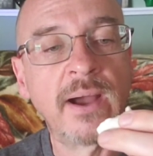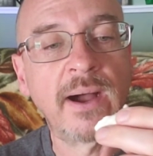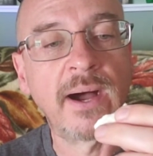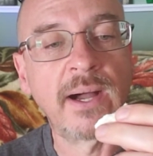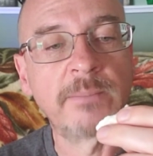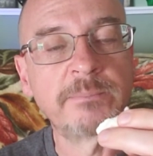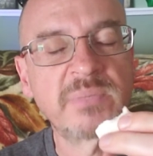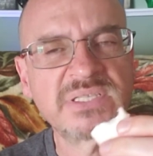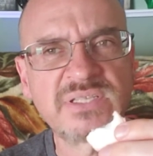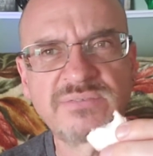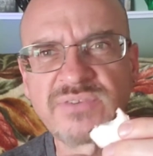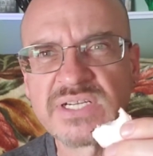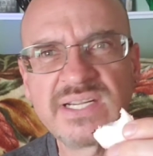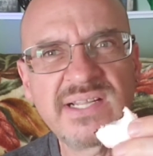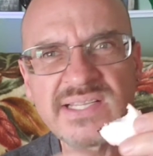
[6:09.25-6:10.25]
But the
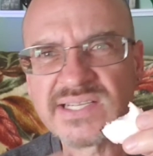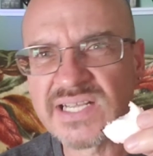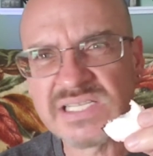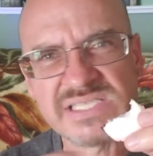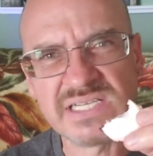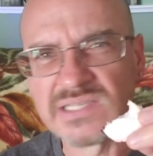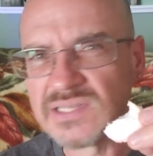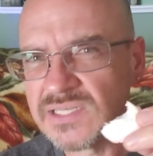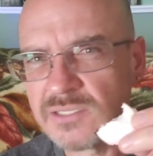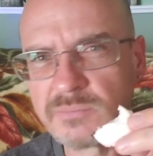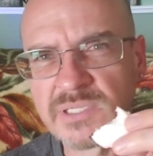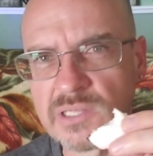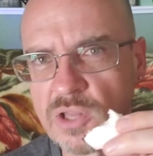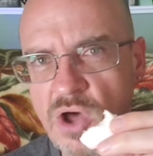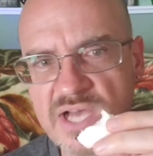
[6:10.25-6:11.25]
vanilla gets a little
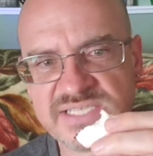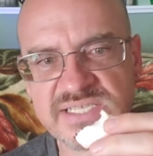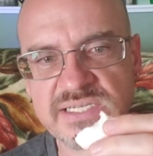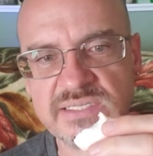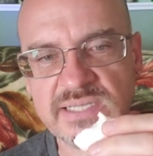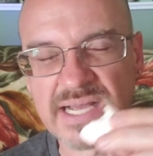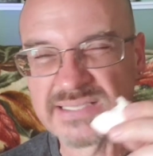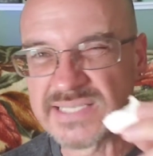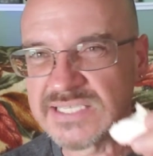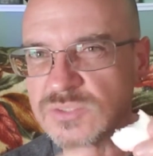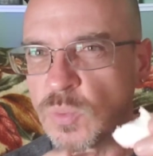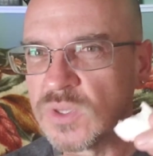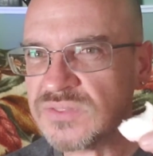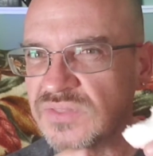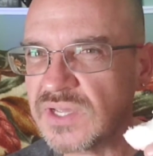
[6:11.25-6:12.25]
bit lost in that. That's
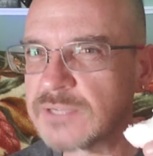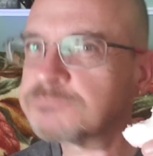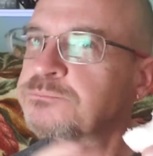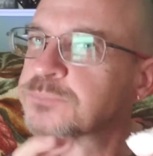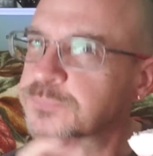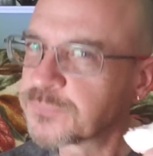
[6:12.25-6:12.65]
one thing.